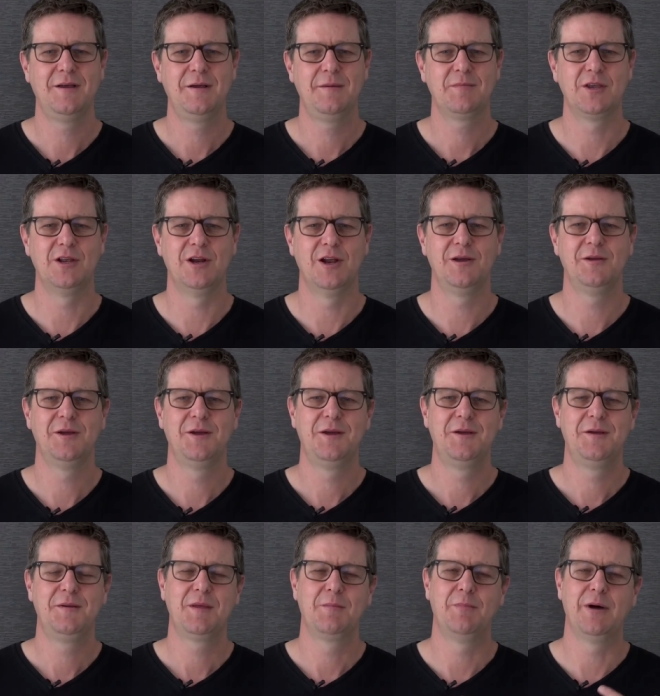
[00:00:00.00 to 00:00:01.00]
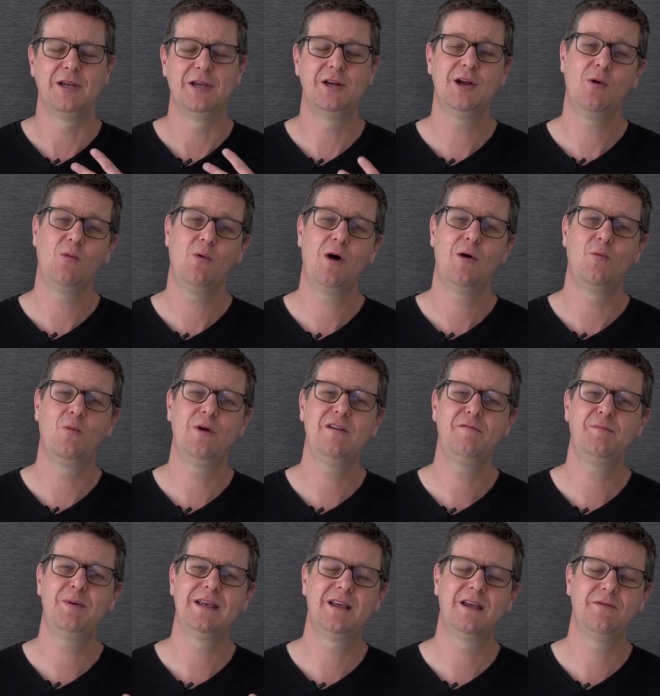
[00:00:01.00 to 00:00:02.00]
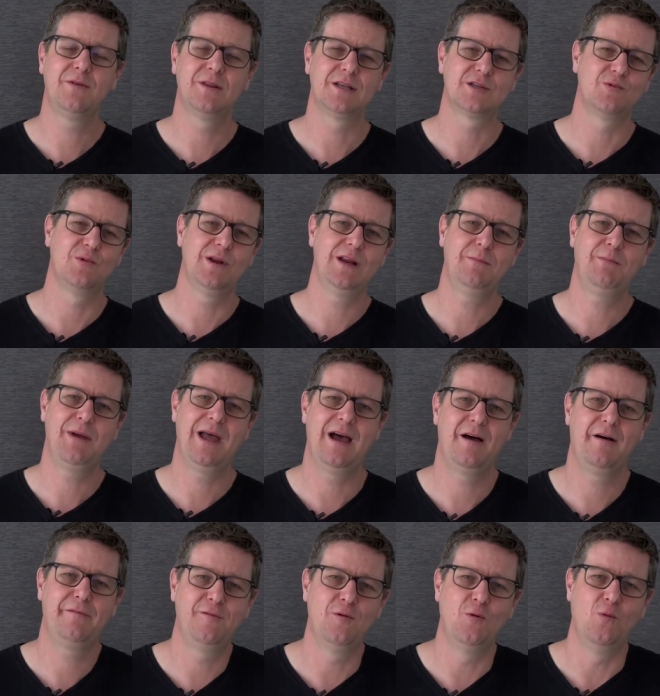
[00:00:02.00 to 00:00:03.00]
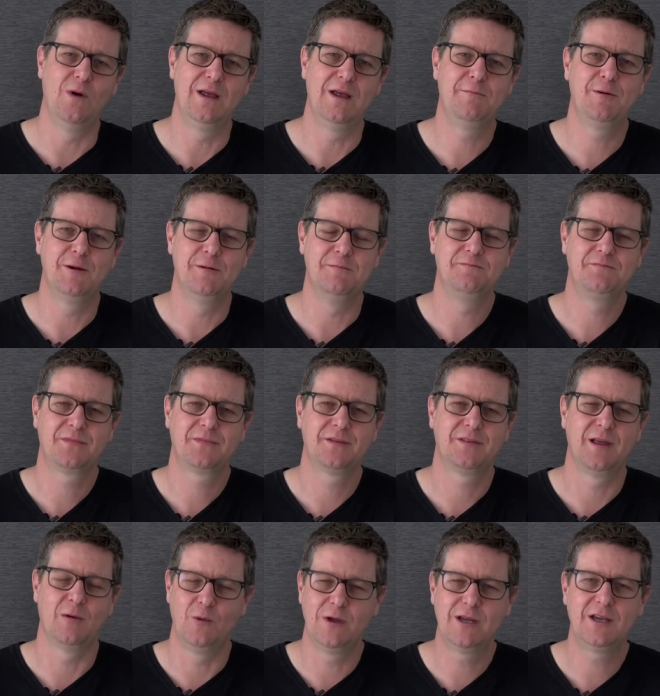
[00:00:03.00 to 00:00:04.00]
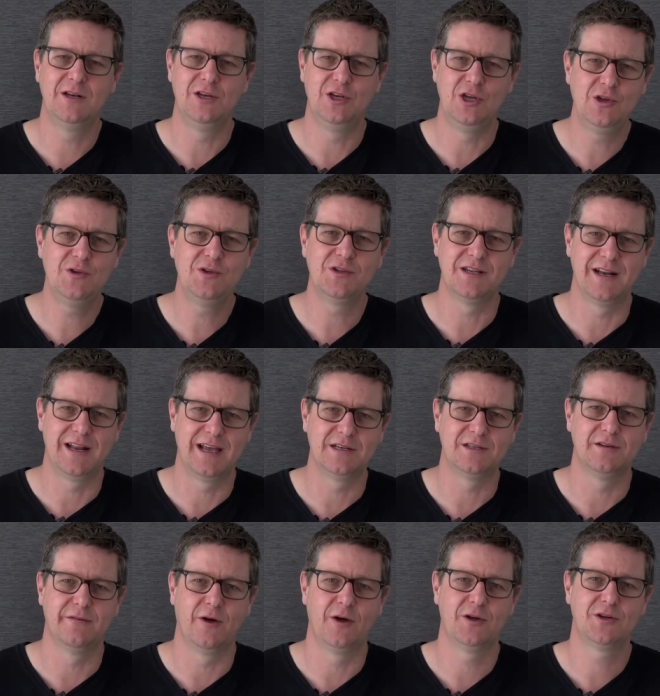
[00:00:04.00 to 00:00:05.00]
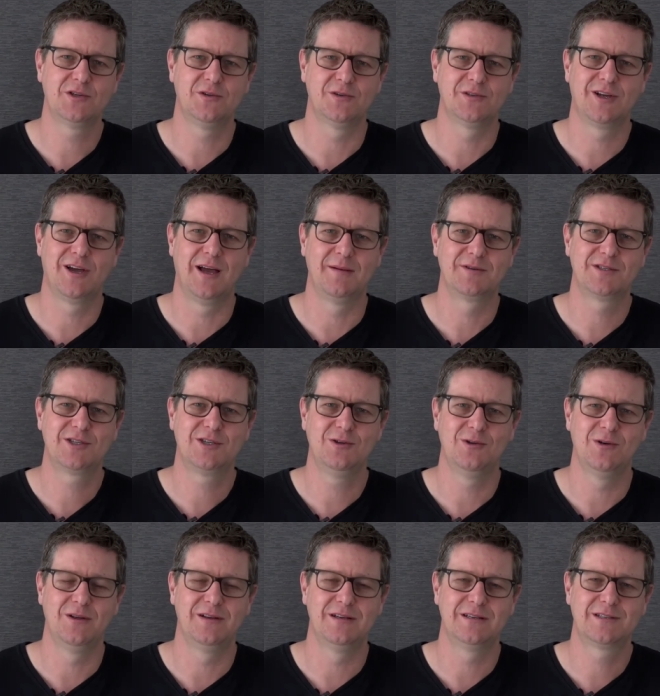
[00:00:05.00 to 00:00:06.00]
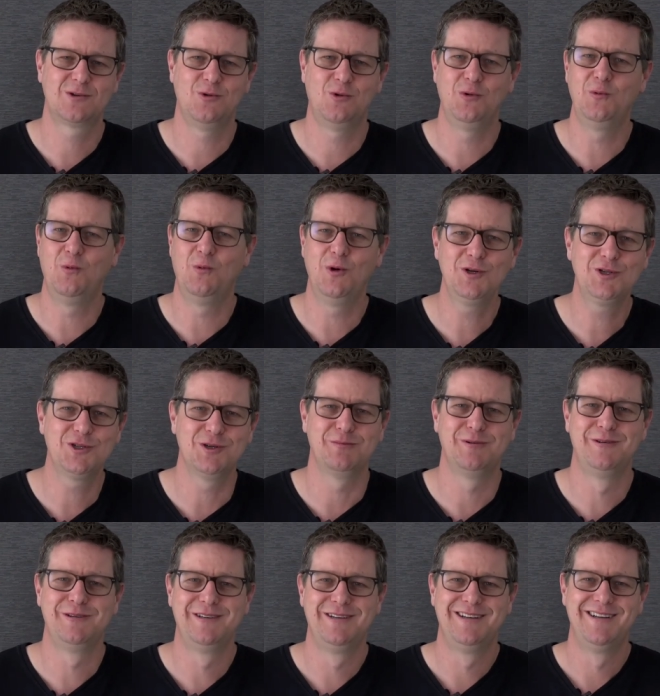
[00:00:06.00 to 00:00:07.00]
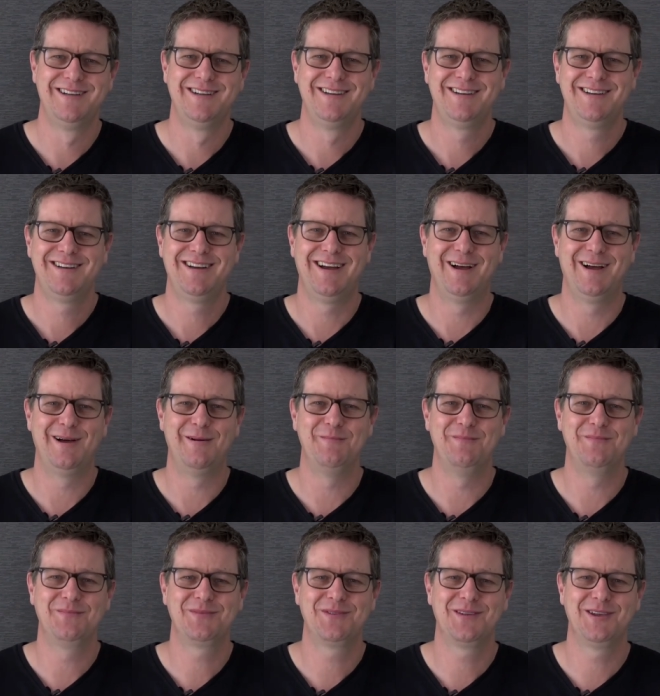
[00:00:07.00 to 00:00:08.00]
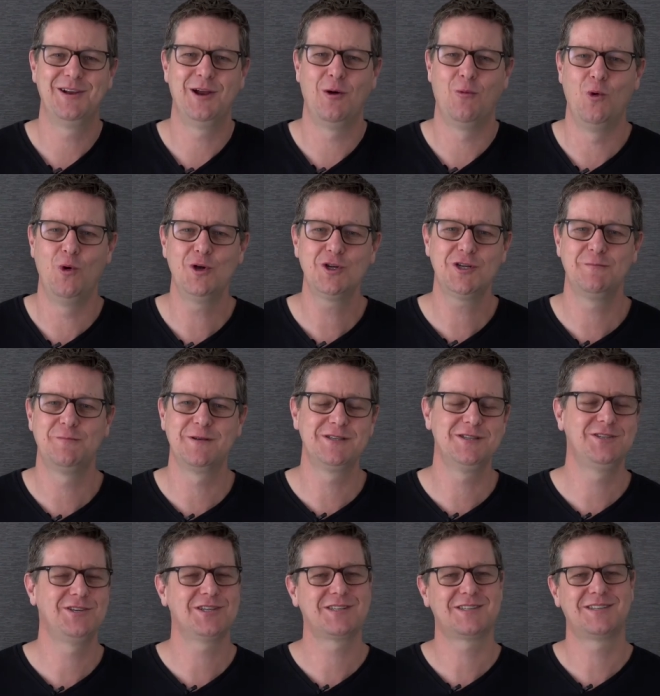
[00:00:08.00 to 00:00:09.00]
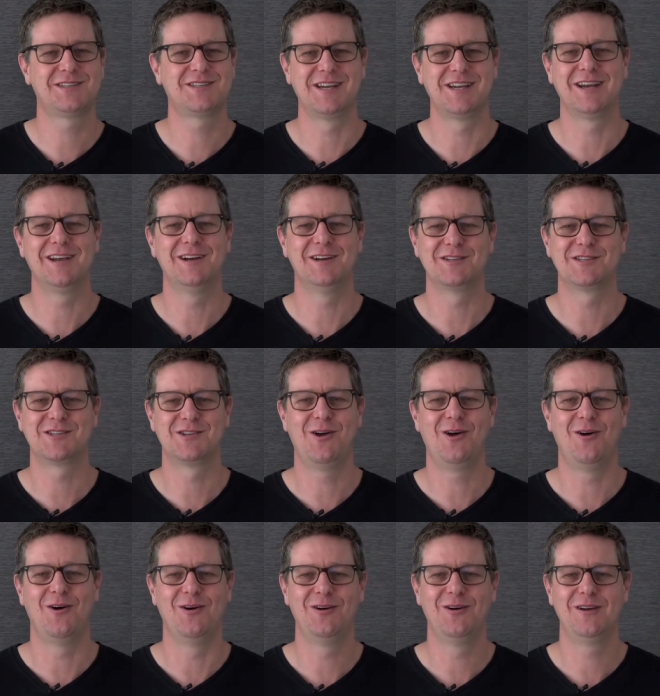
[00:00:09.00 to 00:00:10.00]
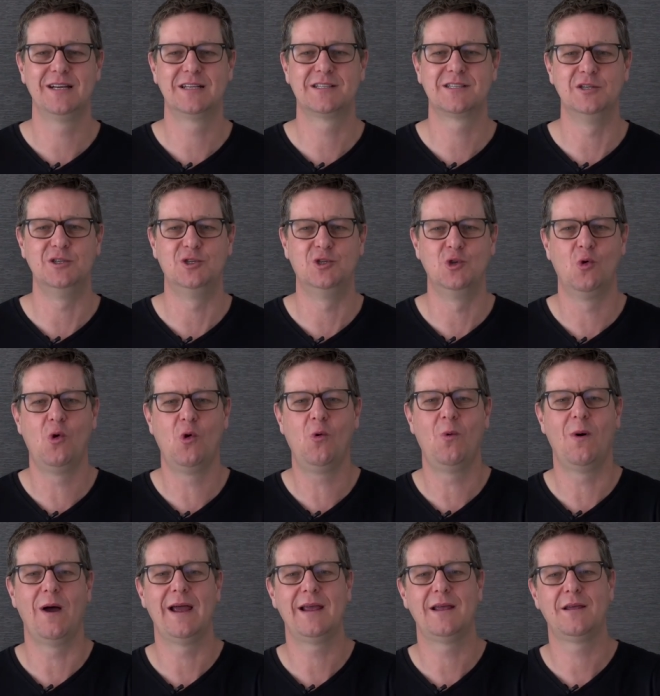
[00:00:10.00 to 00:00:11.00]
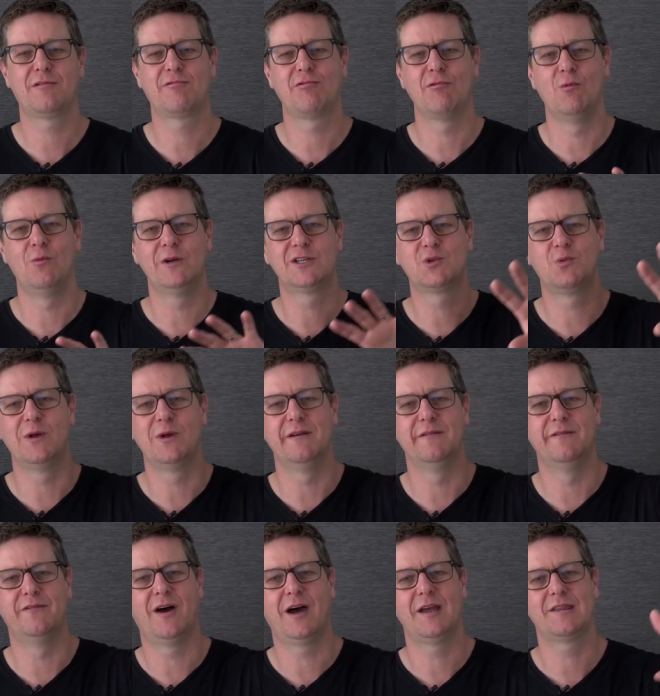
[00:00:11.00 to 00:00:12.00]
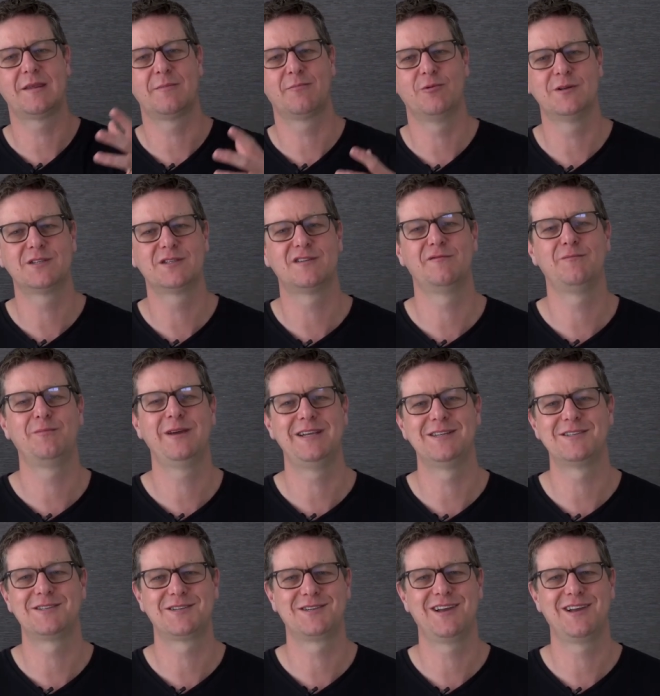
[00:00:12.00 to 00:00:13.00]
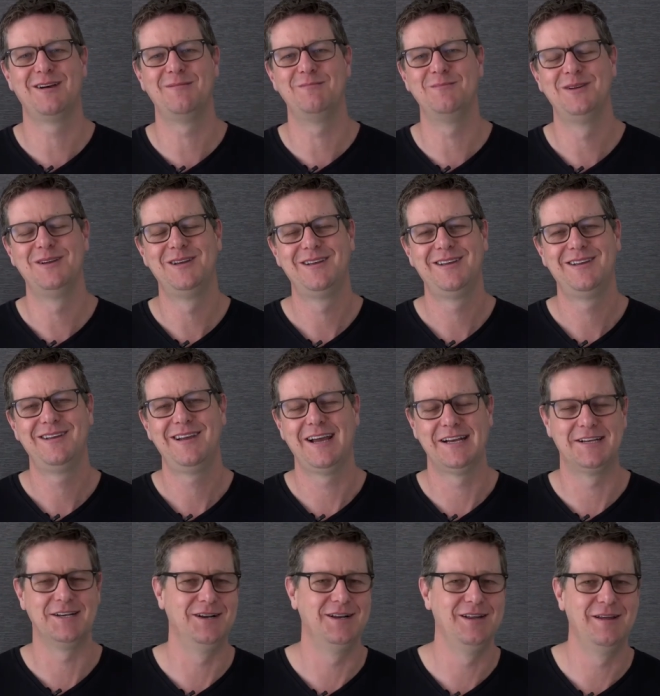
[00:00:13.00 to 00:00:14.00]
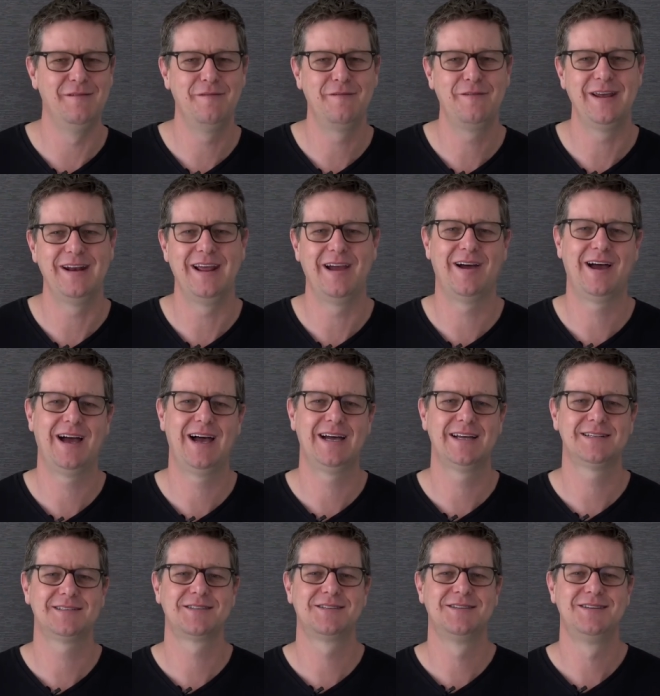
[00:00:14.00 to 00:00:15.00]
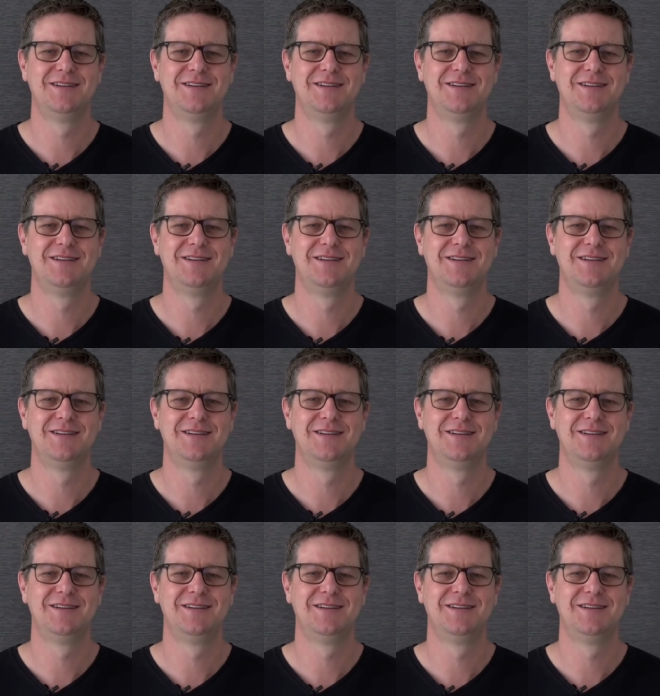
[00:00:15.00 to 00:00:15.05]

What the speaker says: you know. But you know what? We've been given this really powerful weapon that we can use in our devotional times too, and it's called worship. You know, worship isn't just singing a song. It's a doorway through which we invite the Prince of Peace to come and to live in our hearts,